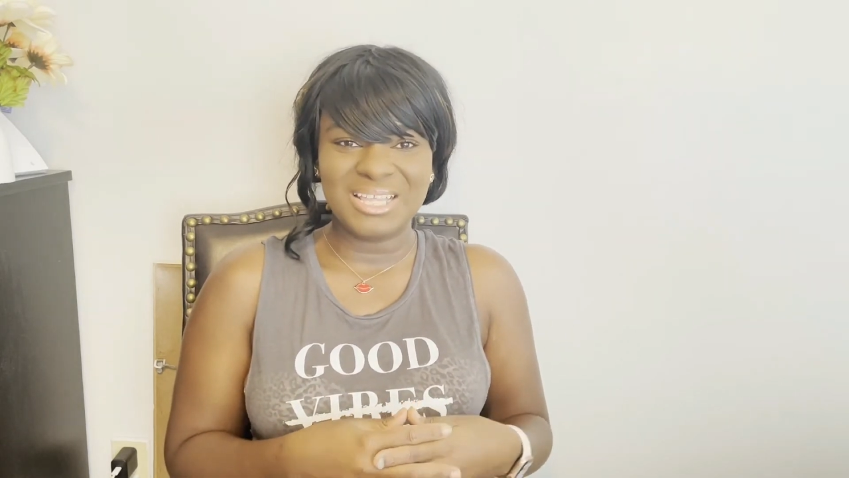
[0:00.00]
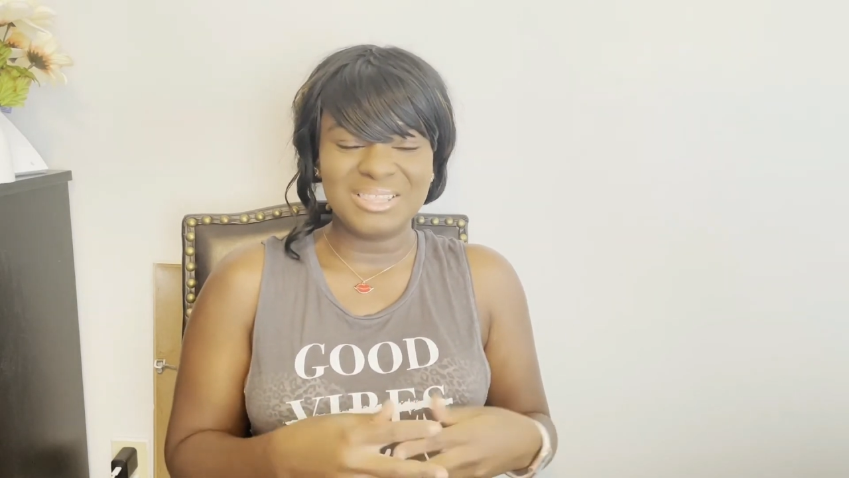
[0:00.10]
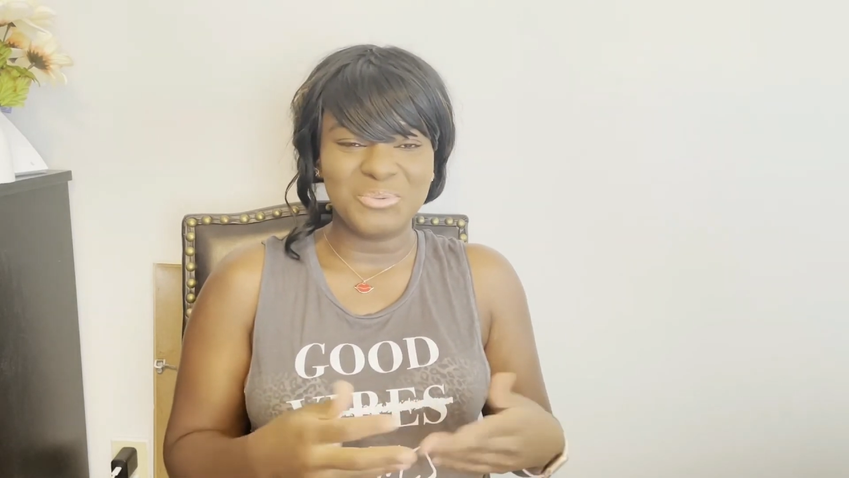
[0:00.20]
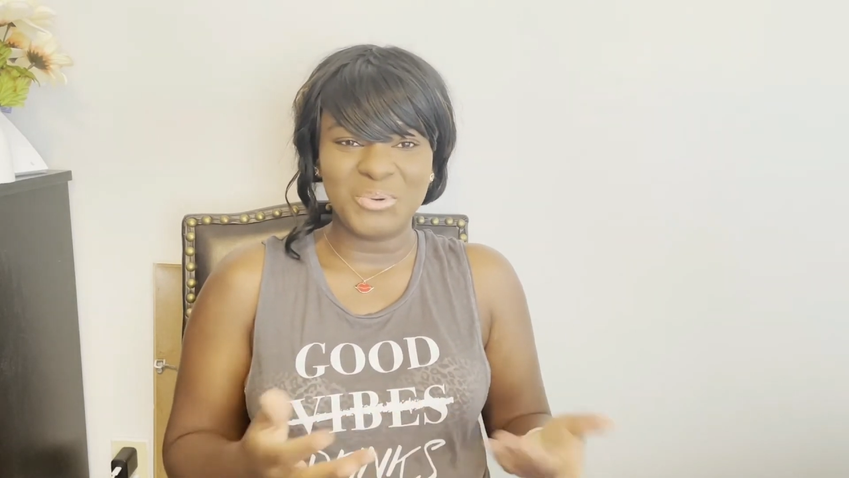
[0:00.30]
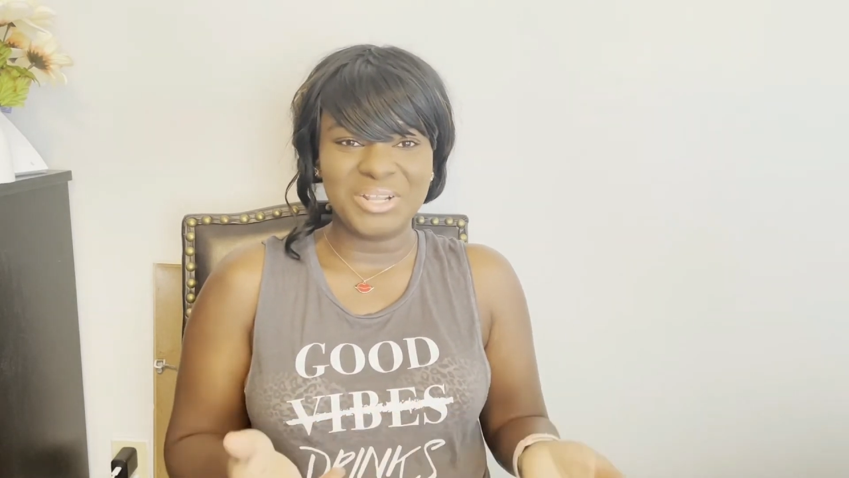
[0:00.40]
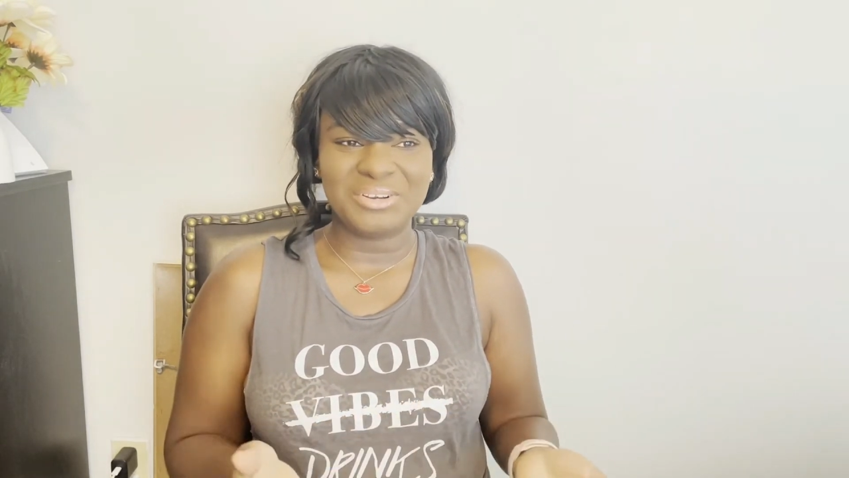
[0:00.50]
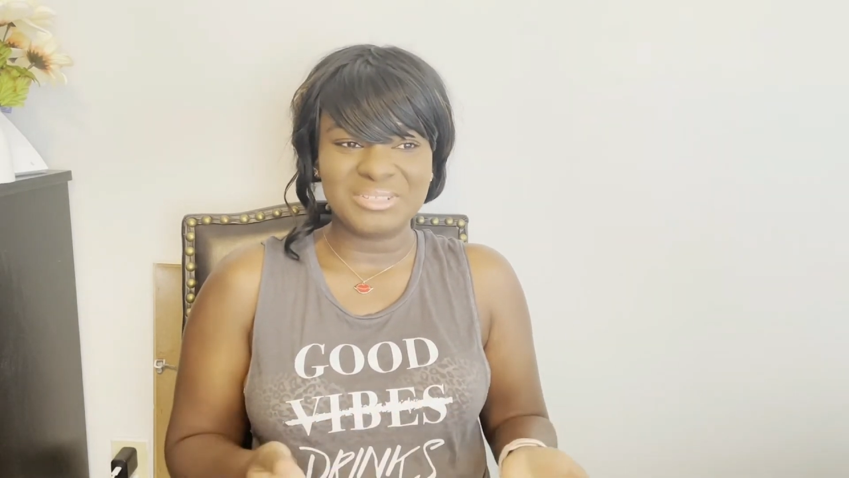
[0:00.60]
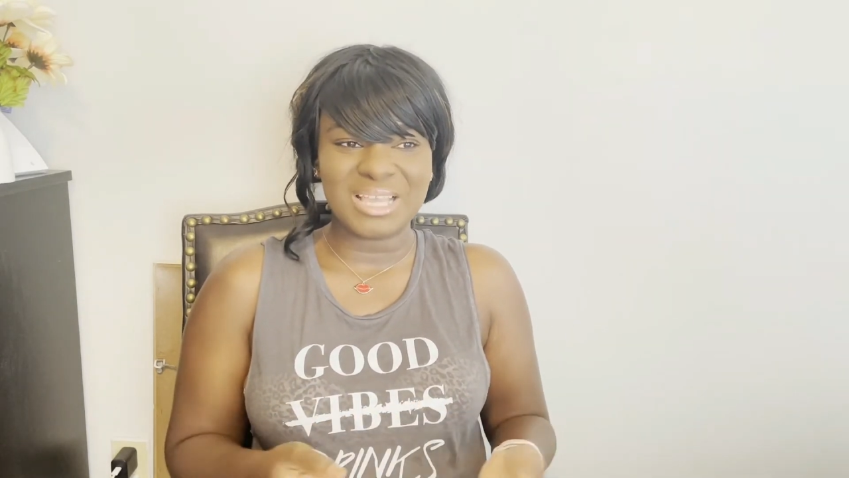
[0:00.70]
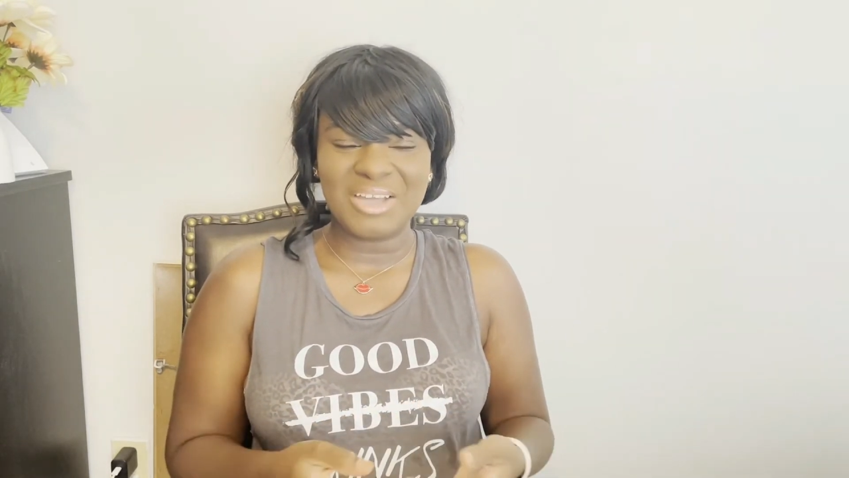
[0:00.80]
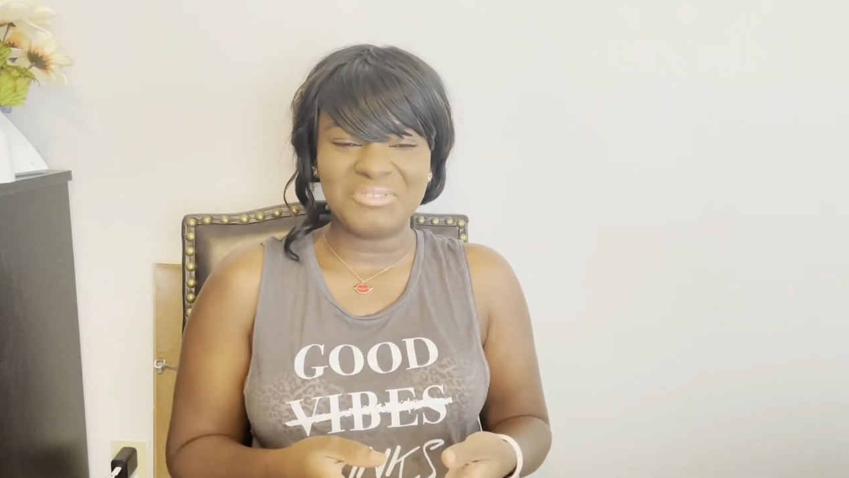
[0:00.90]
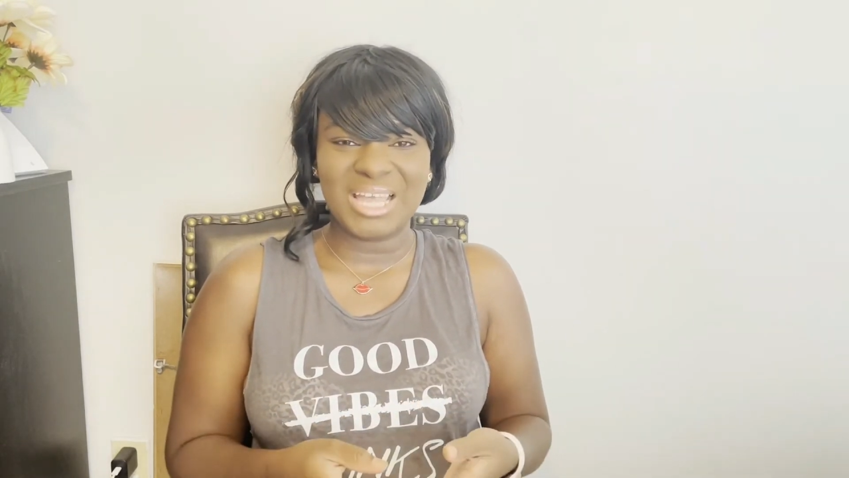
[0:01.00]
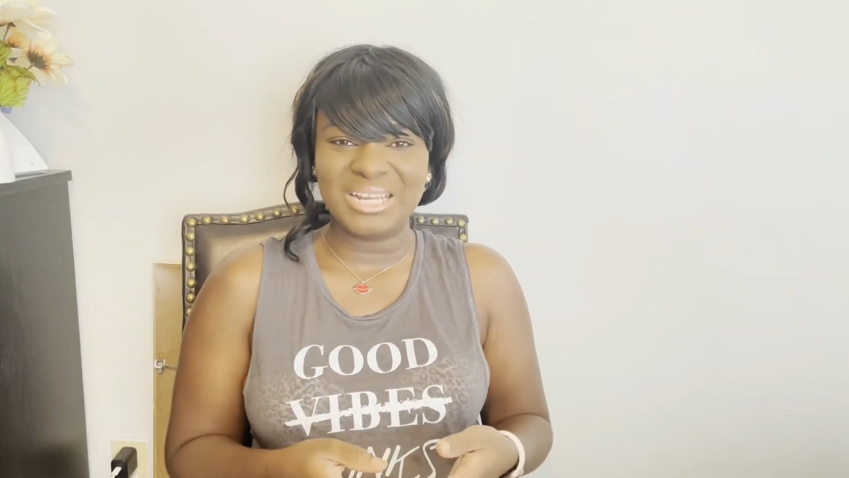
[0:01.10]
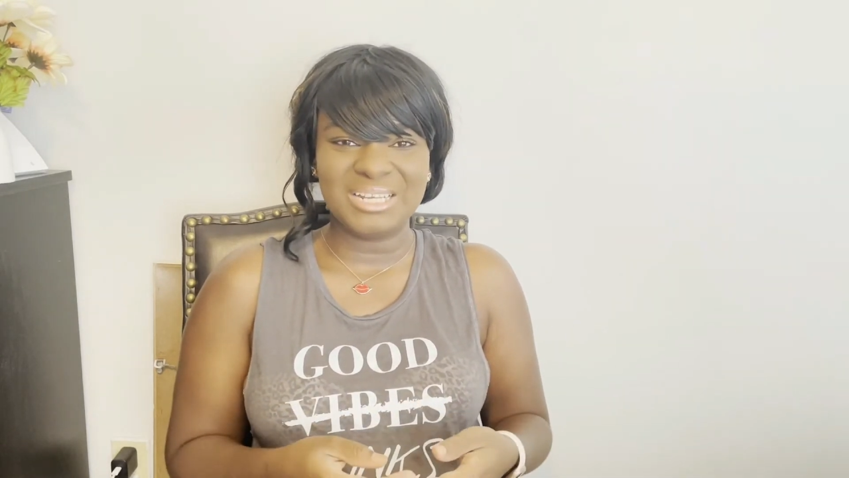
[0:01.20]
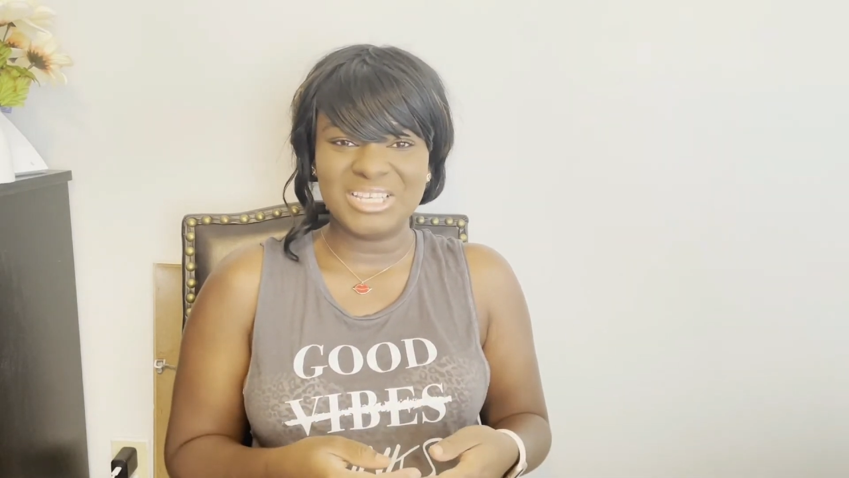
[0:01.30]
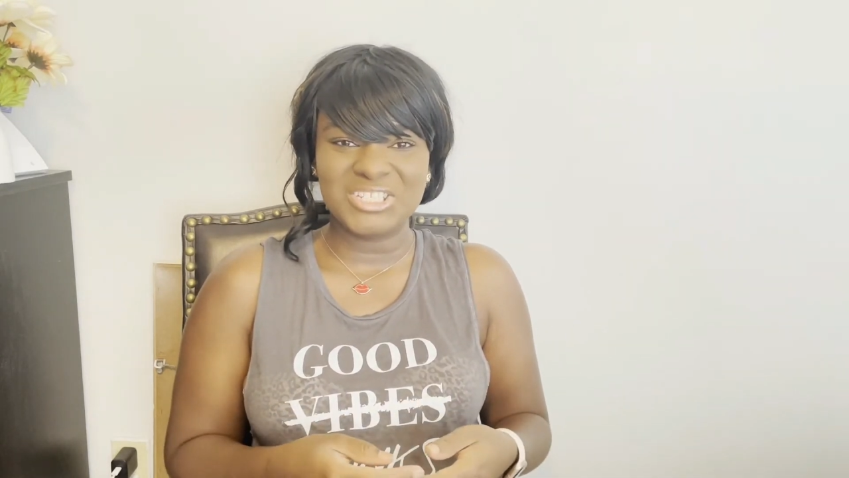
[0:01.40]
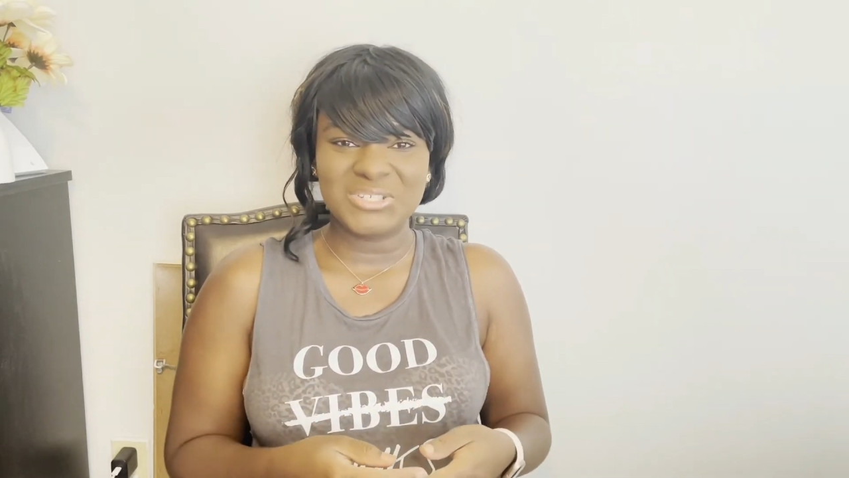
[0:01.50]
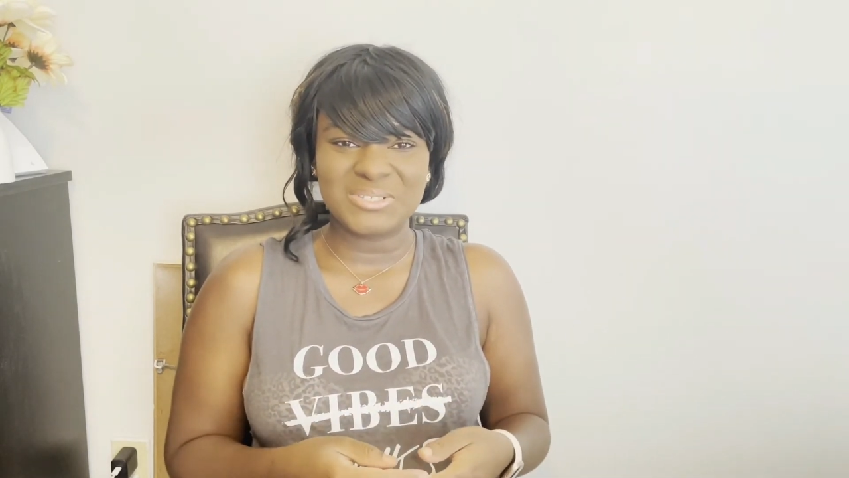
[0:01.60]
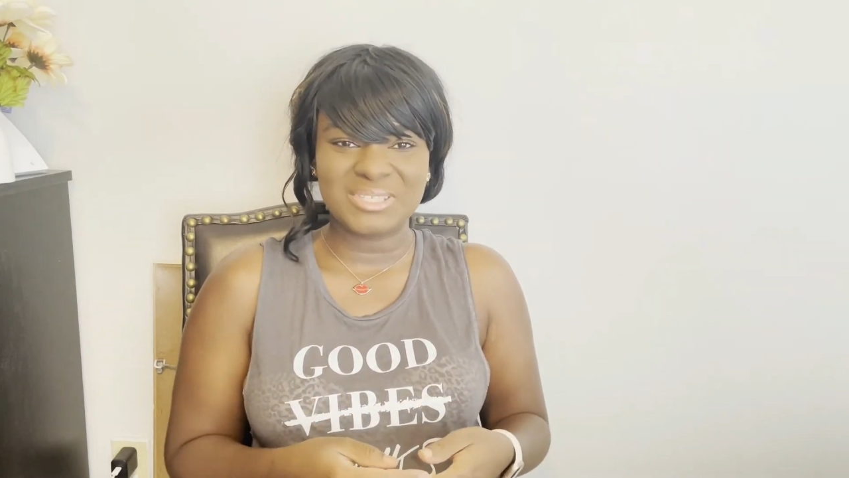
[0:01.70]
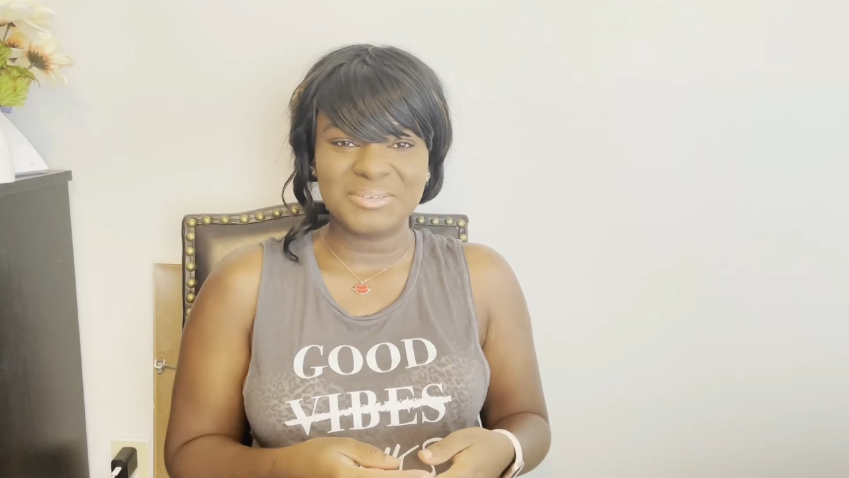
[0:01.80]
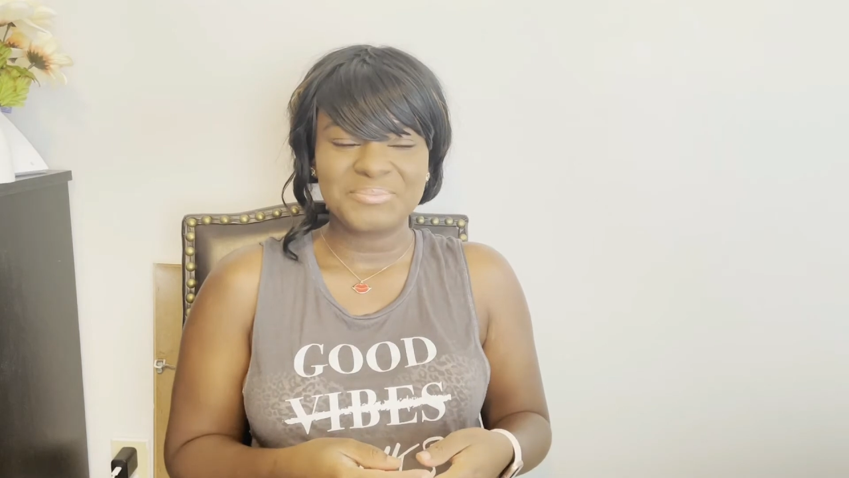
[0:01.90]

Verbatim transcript: And the waiters, I haven't had any issues